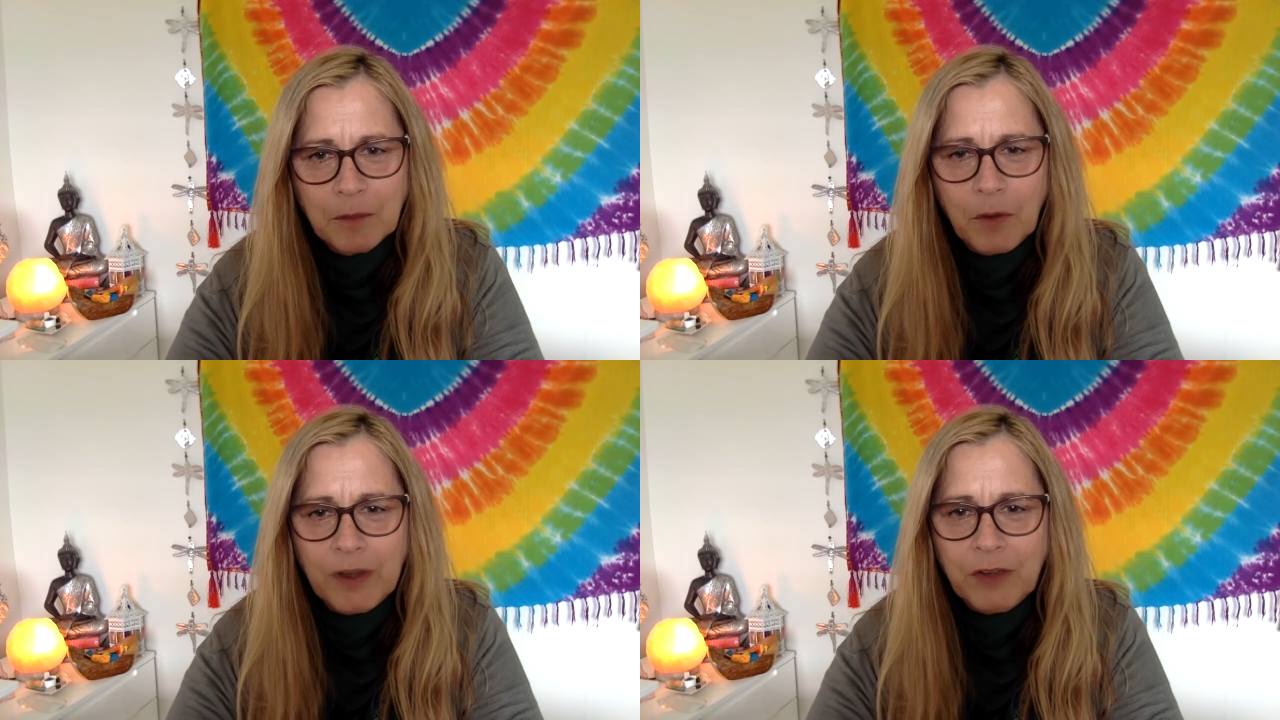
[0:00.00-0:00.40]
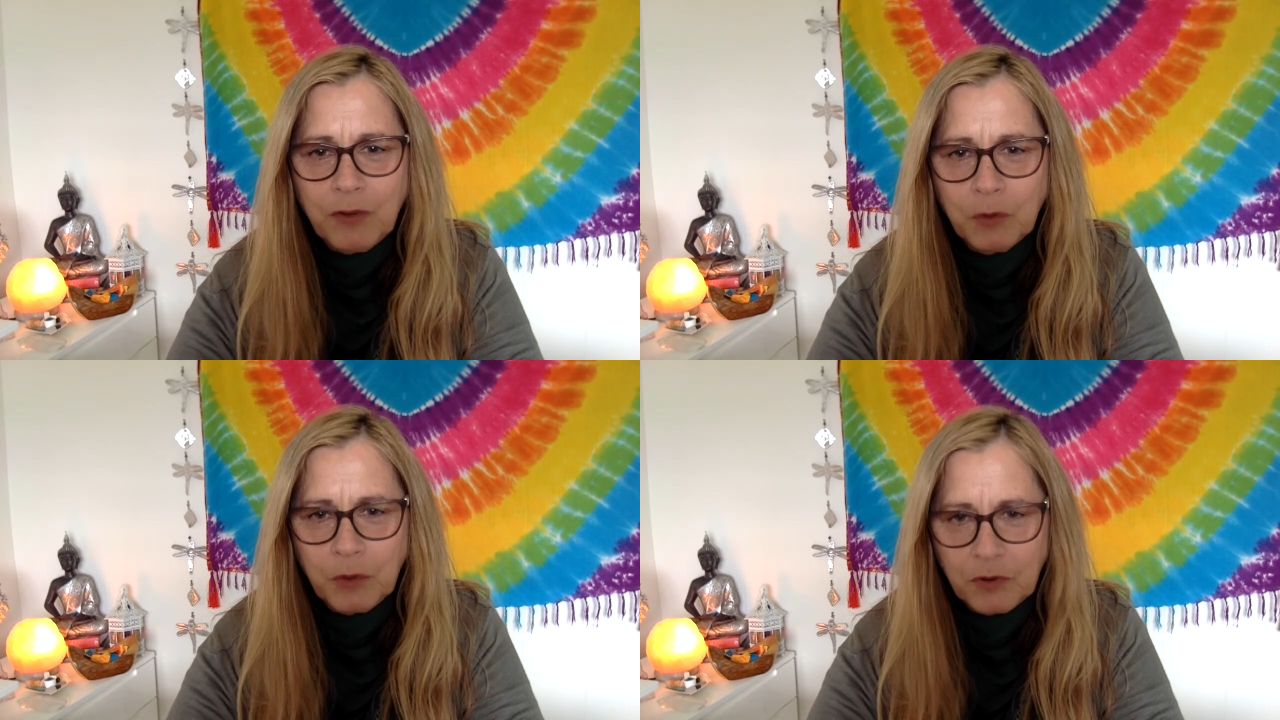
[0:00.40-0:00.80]
my
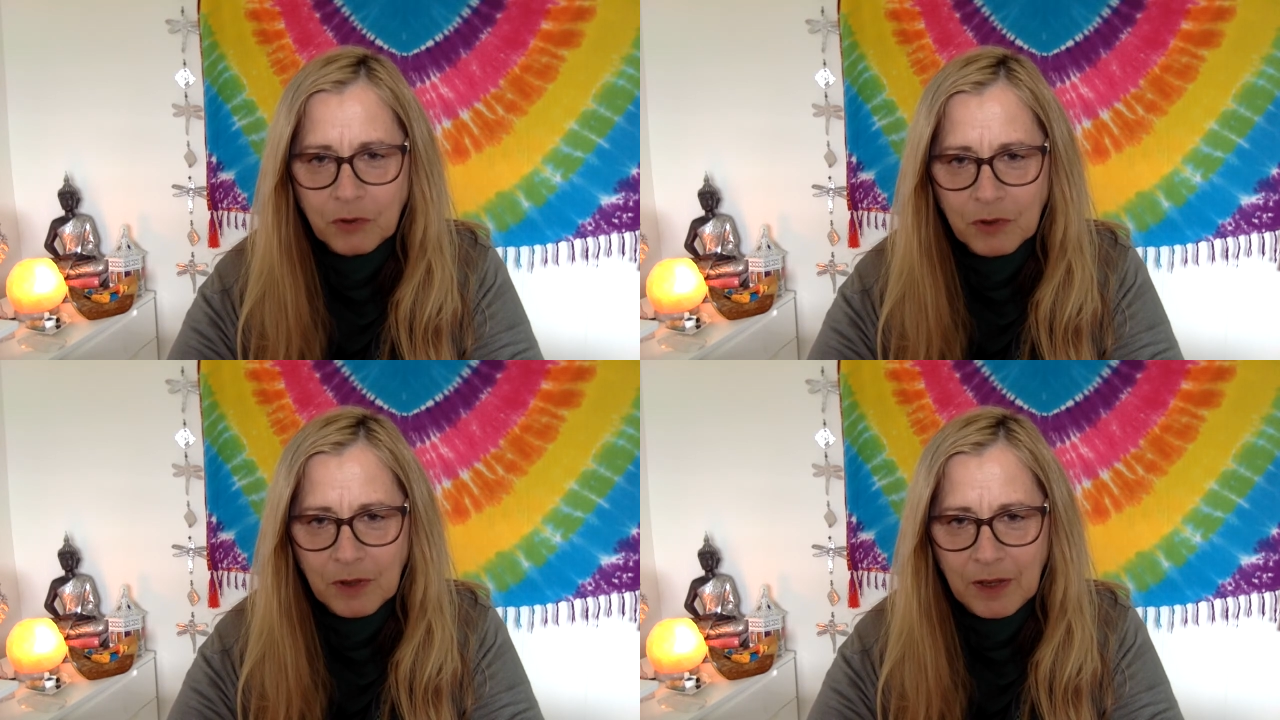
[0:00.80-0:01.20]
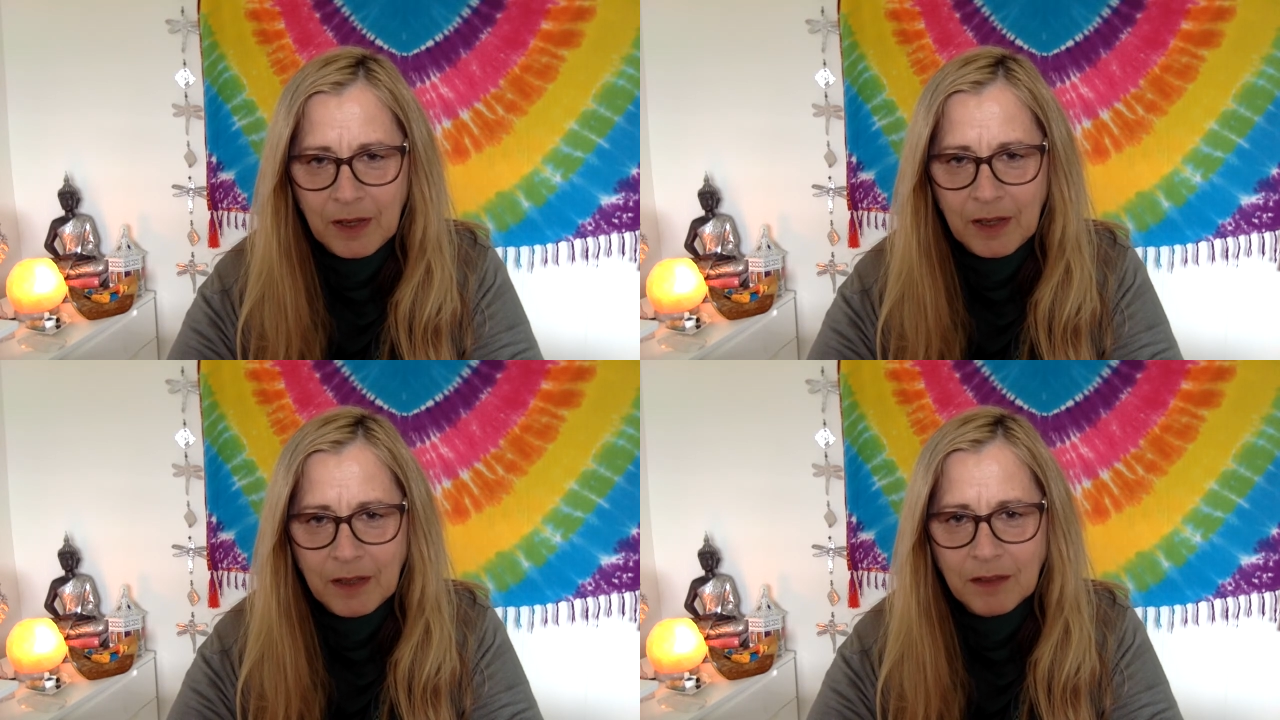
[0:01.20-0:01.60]
intuition
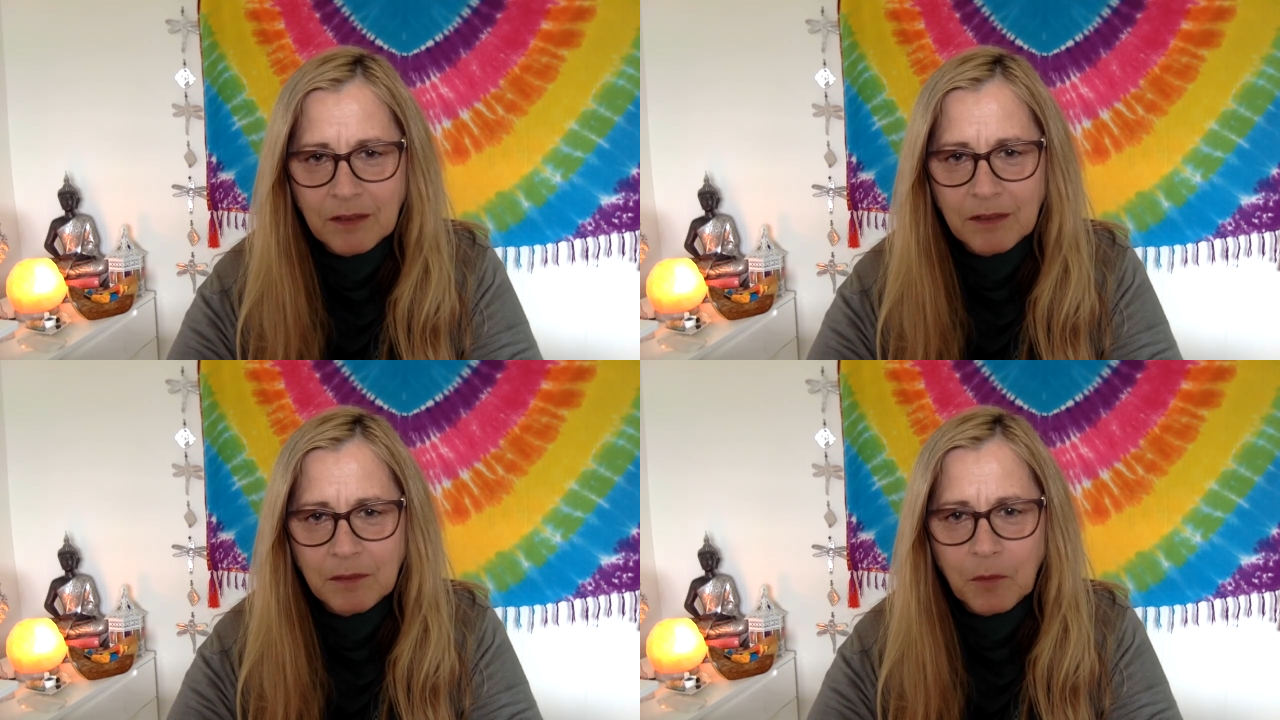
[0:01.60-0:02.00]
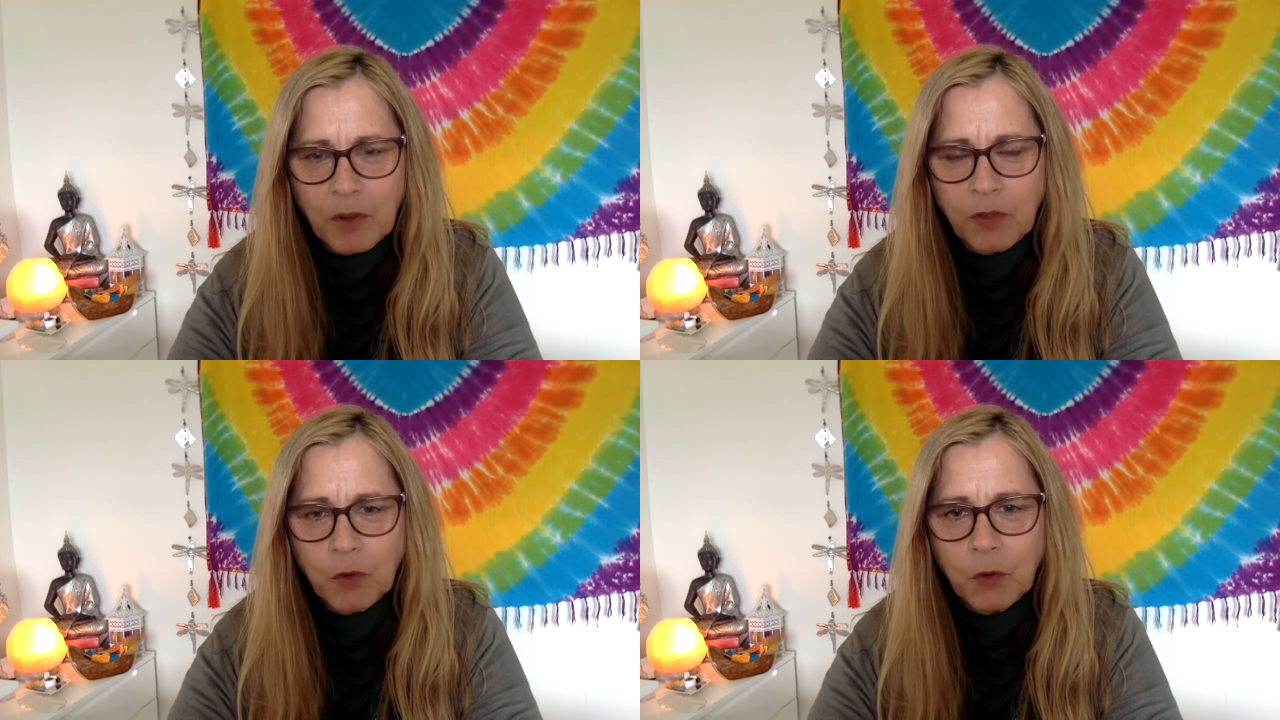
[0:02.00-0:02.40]
and my
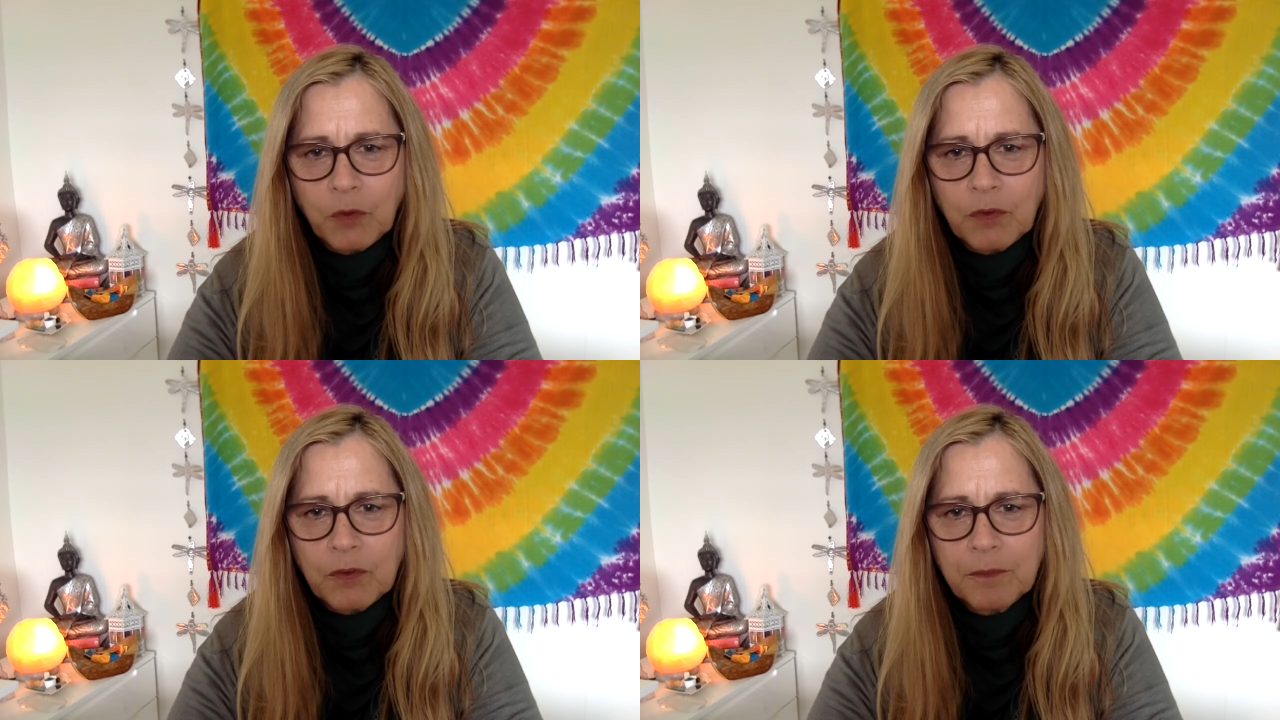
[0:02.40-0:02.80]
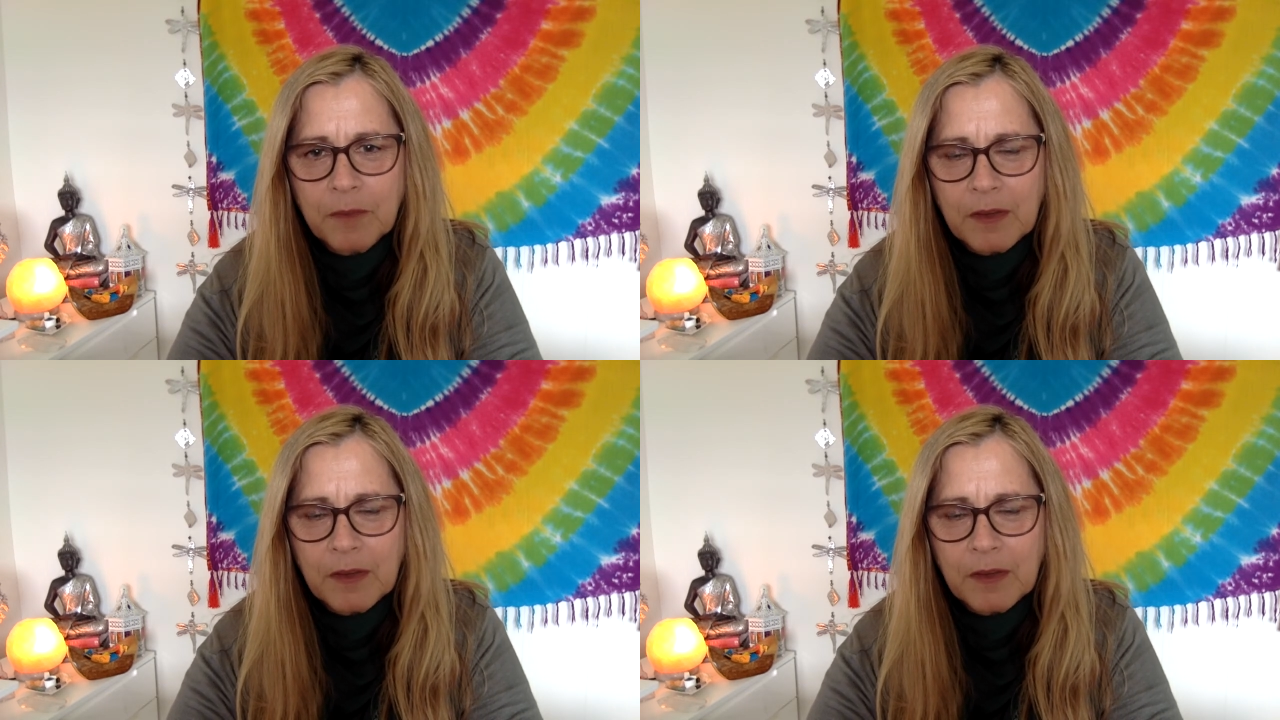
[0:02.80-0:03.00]
thoughts?